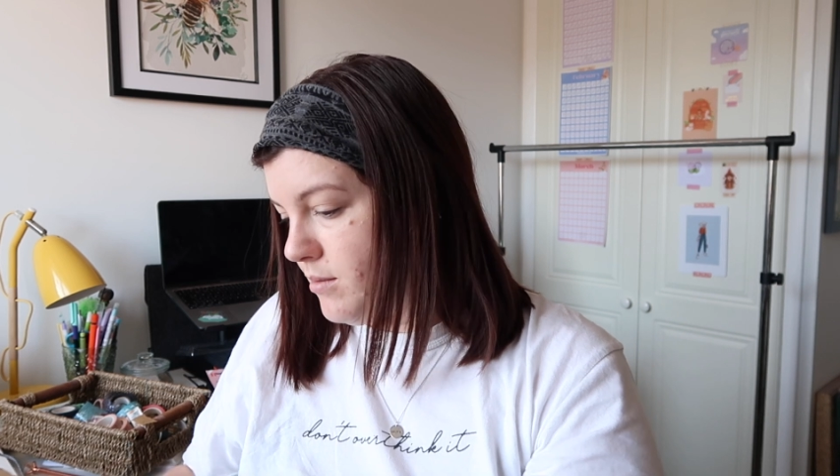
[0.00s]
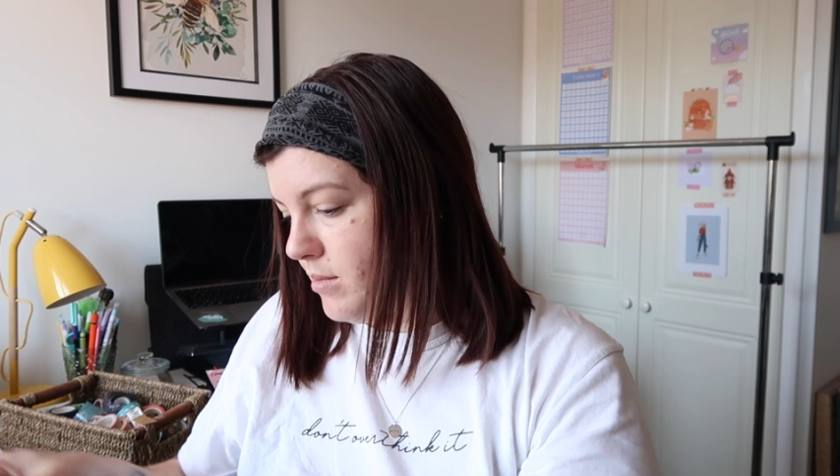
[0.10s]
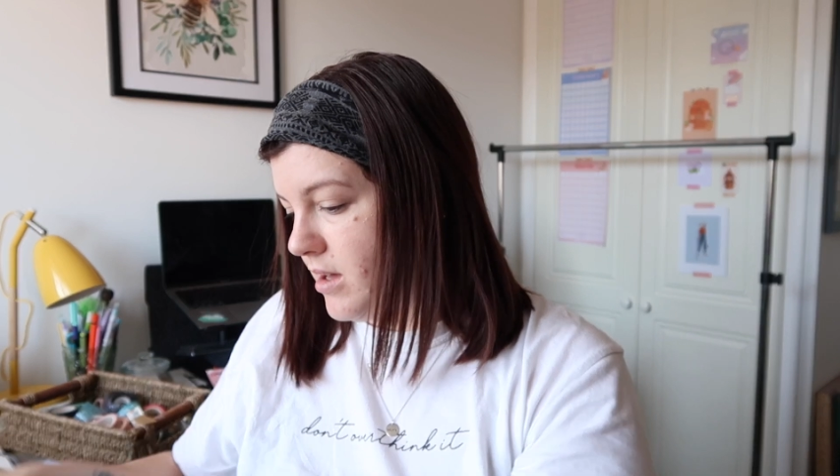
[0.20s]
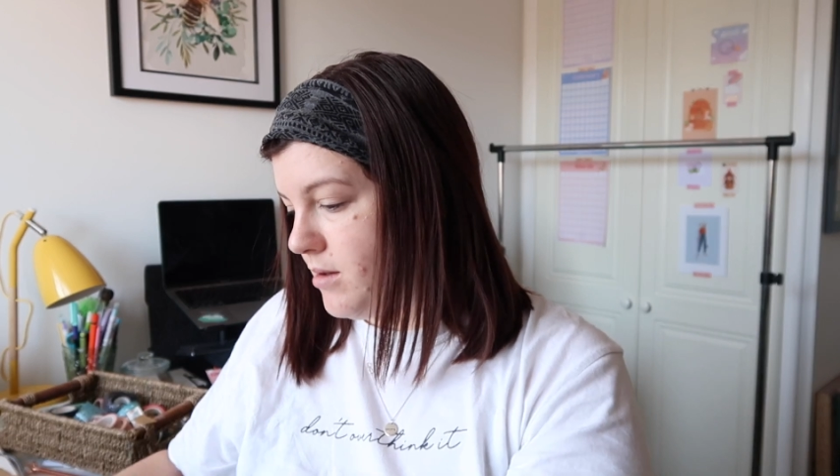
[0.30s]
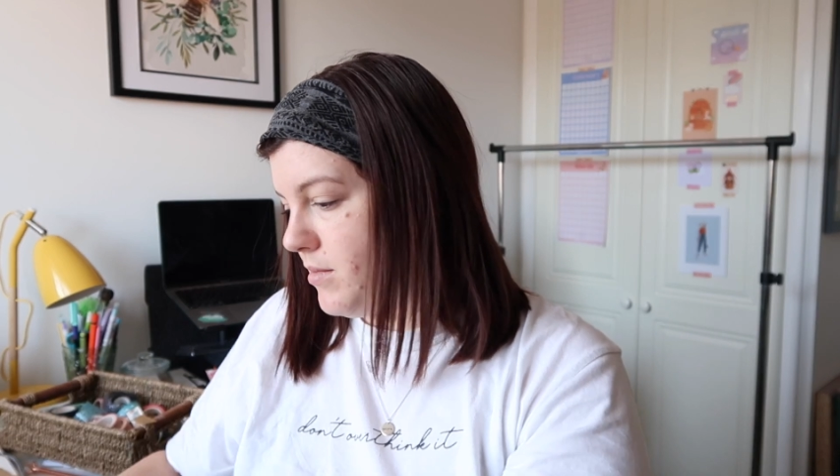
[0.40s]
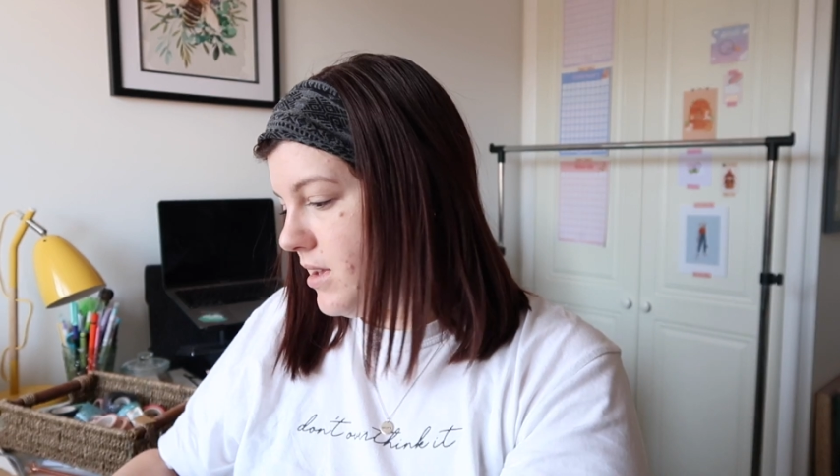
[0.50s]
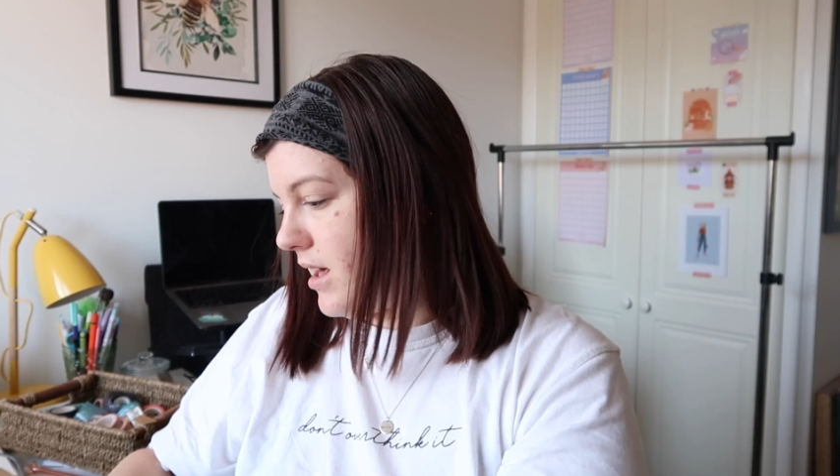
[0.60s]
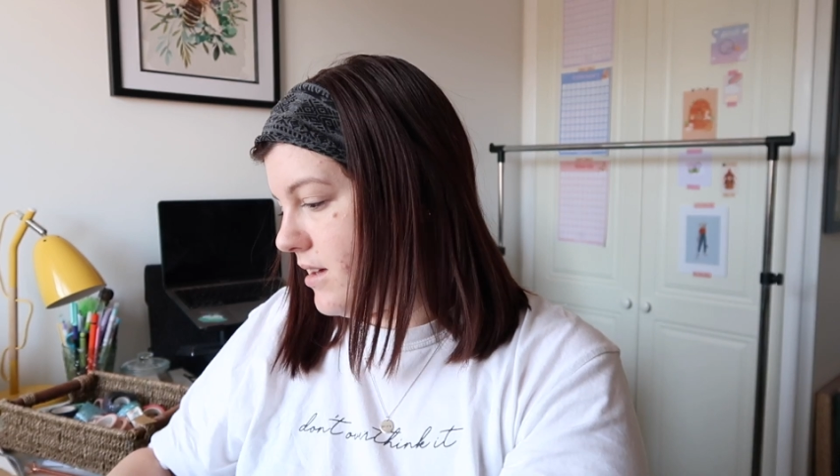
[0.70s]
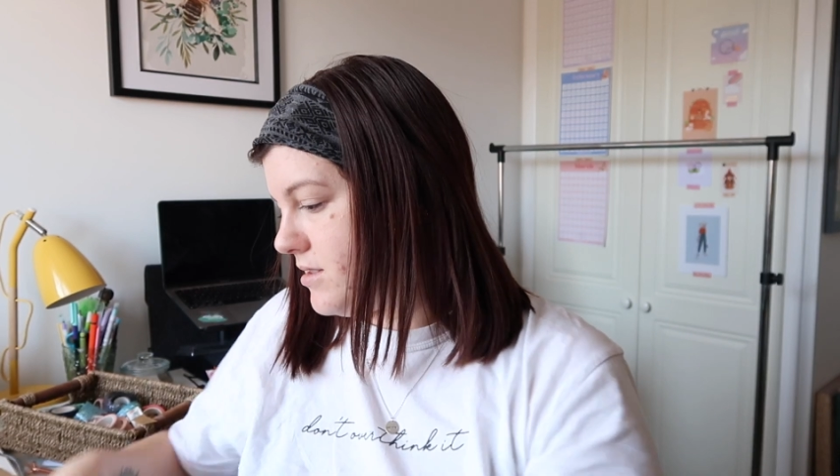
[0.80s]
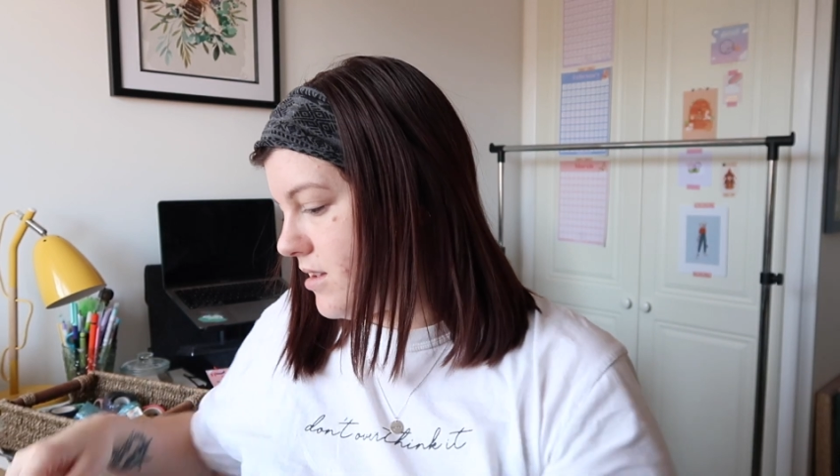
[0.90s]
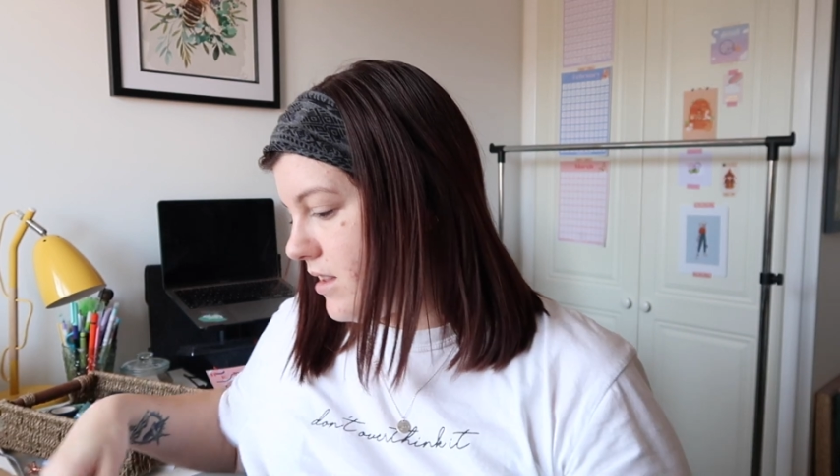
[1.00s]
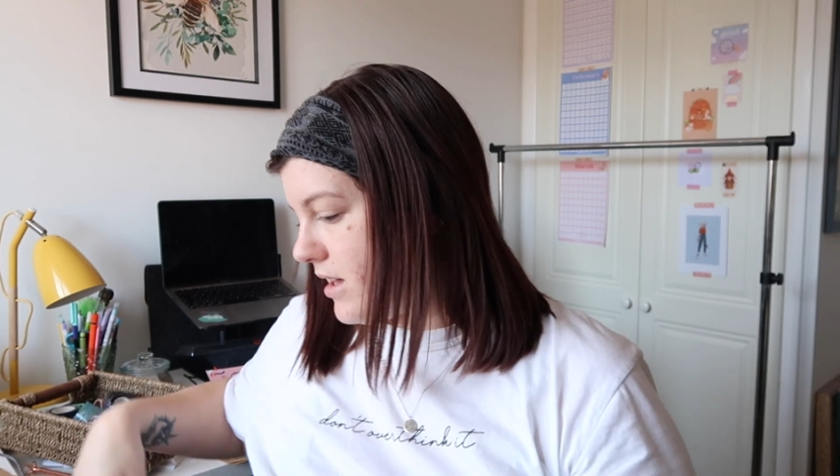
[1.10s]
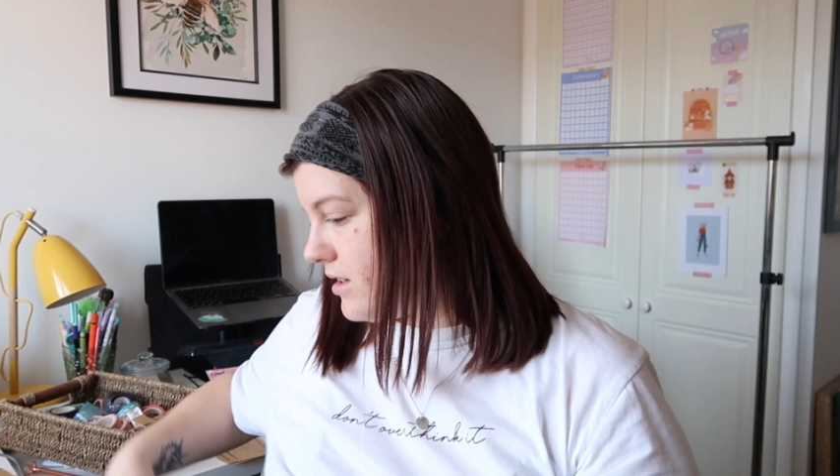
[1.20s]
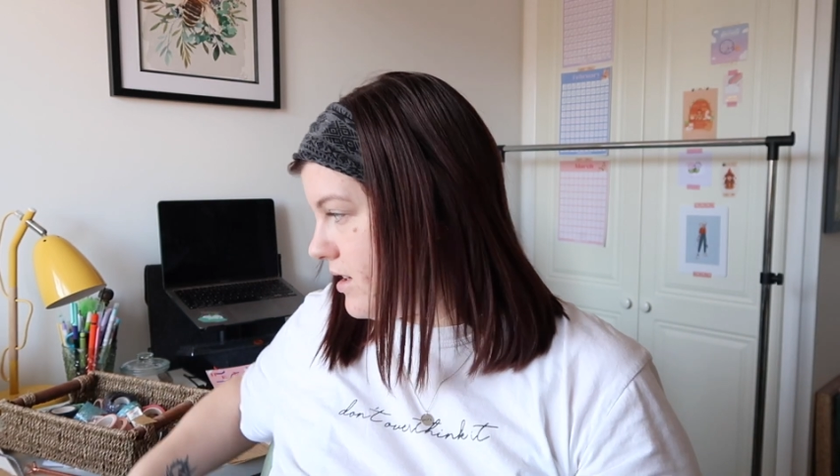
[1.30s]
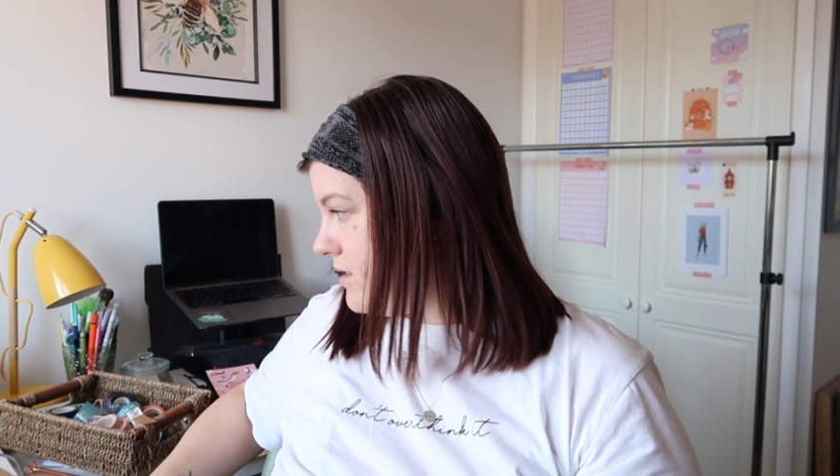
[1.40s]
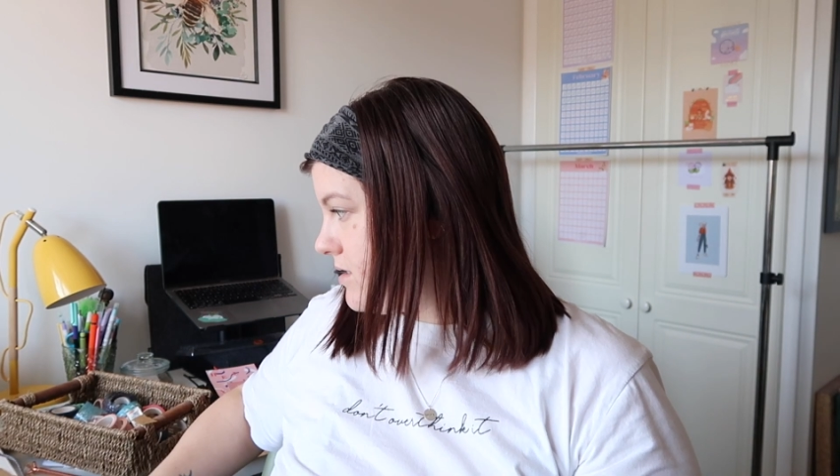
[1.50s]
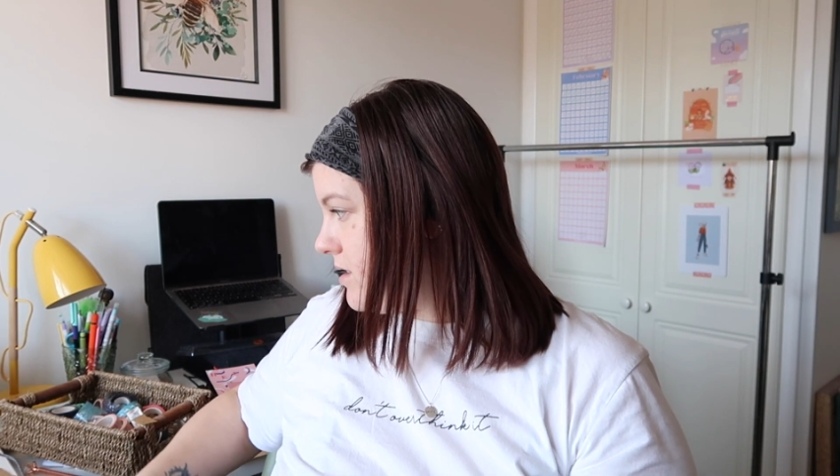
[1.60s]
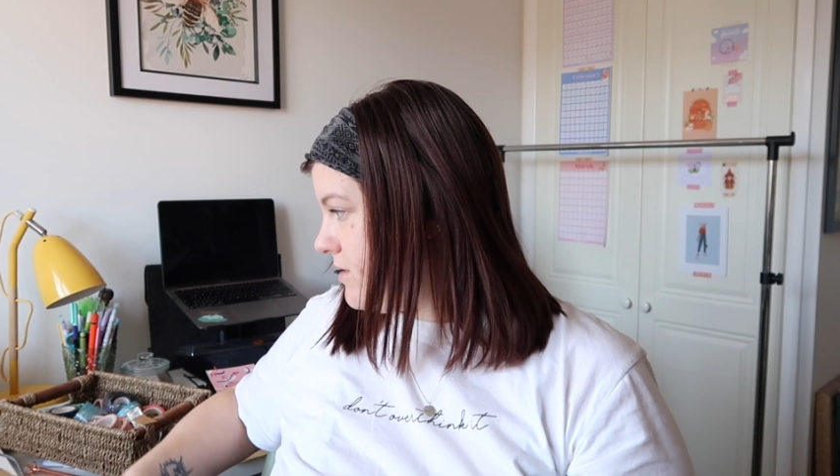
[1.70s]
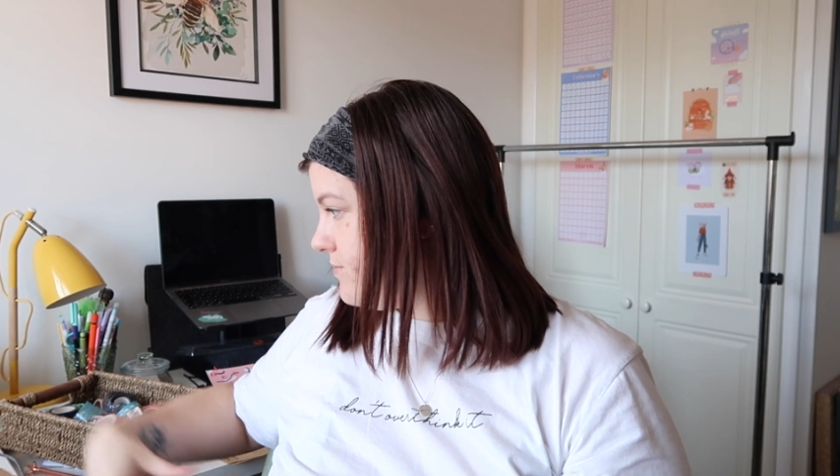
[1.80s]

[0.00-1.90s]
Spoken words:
But yeah, so that is